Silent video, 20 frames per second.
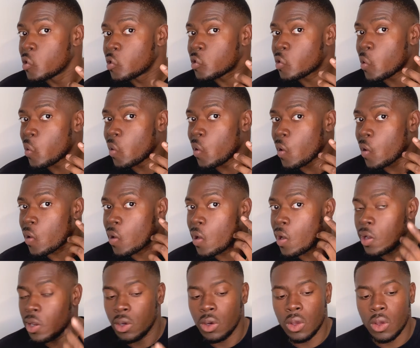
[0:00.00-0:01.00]
So like
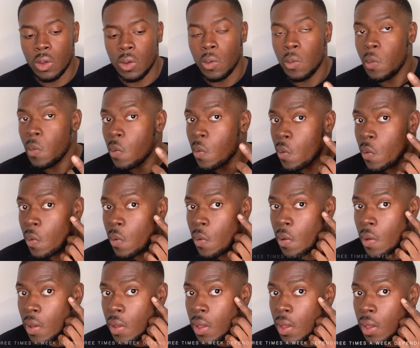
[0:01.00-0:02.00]
I know
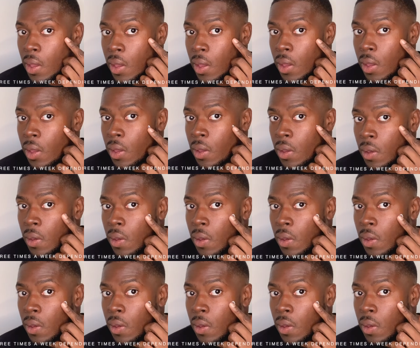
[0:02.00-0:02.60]
here,